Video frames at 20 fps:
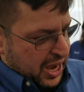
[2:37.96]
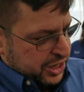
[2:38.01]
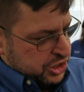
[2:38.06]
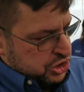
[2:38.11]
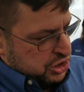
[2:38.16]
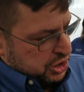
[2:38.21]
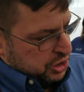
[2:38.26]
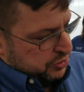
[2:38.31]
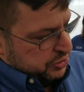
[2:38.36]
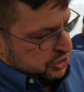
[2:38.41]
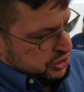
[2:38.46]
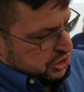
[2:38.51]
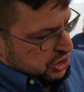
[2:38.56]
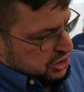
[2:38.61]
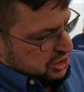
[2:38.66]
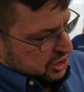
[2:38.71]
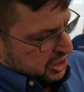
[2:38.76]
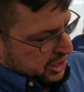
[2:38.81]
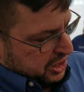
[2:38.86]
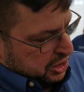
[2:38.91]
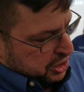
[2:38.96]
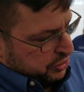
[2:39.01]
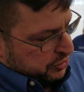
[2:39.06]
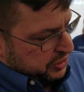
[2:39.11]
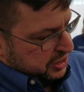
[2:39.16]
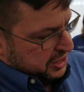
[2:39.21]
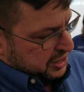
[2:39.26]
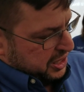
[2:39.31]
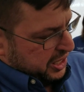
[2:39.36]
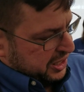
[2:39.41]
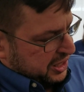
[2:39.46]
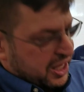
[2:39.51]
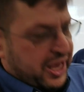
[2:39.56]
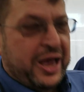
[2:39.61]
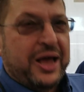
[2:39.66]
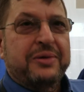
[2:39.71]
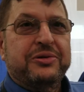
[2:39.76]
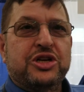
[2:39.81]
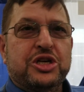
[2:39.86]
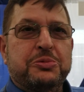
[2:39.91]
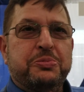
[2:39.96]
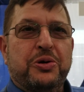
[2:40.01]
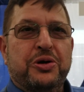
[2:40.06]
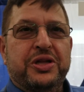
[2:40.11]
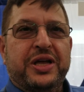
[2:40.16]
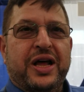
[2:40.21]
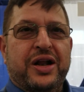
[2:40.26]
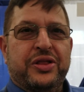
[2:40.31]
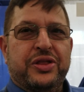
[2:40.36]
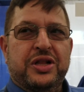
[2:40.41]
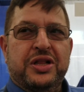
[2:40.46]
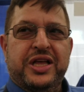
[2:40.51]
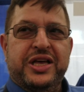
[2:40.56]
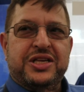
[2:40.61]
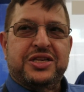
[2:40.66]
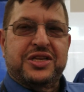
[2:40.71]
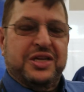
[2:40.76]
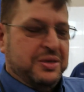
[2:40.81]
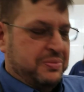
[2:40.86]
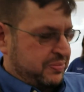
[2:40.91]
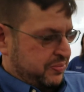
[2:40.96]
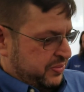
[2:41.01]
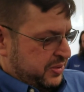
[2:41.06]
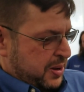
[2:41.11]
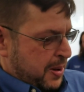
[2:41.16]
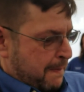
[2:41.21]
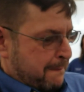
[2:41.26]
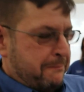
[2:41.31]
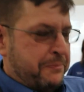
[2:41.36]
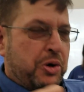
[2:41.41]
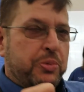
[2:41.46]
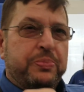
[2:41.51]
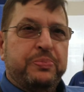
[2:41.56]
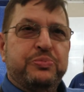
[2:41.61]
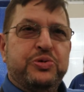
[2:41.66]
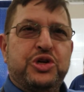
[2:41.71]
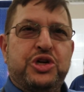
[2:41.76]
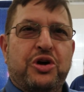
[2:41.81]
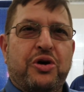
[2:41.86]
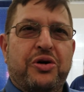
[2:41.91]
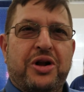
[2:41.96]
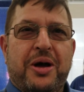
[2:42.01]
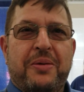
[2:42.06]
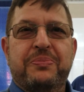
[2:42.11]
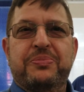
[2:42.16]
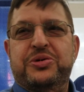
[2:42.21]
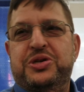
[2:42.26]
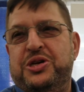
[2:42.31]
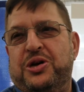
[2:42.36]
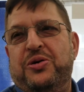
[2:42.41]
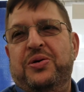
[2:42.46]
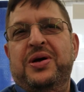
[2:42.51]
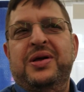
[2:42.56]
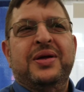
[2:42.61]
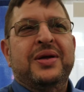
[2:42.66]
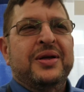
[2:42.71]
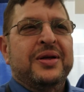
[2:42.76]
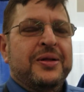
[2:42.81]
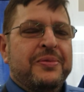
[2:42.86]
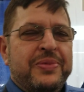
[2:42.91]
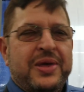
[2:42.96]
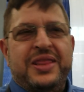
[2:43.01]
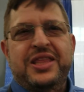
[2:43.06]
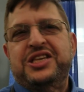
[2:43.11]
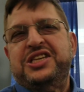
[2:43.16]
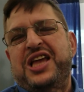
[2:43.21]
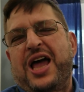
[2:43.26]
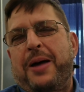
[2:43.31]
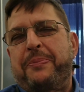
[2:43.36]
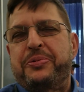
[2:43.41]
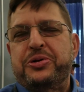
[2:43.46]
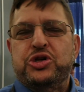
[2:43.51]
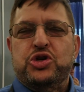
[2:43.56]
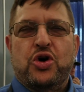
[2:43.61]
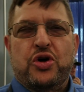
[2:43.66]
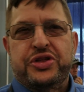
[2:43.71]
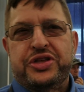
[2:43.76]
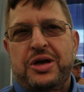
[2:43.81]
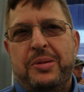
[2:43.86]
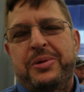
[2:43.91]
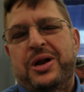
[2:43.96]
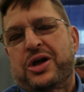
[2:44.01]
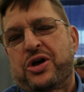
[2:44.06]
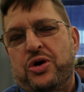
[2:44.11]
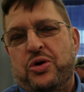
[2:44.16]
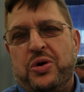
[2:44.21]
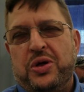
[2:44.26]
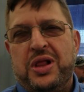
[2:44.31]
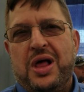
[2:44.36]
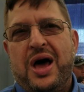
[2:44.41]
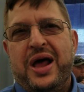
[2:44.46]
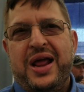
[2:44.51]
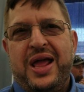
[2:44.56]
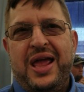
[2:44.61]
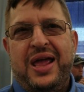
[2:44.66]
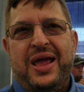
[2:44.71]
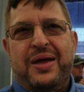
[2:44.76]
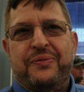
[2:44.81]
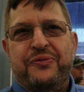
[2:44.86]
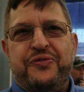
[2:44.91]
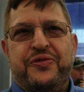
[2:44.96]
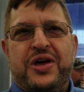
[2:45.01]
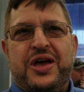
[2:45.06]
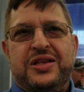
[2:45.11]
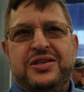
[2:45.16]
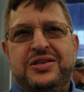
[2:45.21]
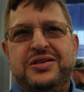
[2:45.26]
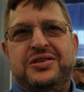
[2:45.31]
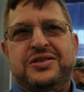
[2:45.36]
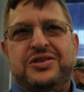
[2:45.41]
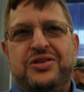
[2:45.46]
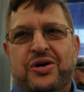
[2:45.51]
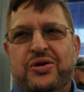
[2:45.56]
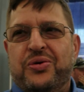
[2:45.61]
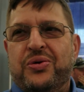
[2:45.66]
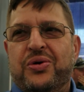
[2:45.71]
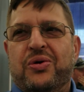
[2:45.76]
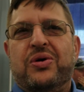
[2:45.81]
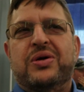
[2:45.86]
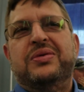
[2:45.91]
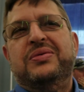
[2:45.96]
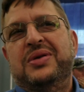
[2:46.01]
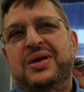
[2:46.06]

actually, it was just like literally like that. Just pulled down on the list and whoop, showed up. So, and this happens all. I mean, I go to a lot of ham fests, so or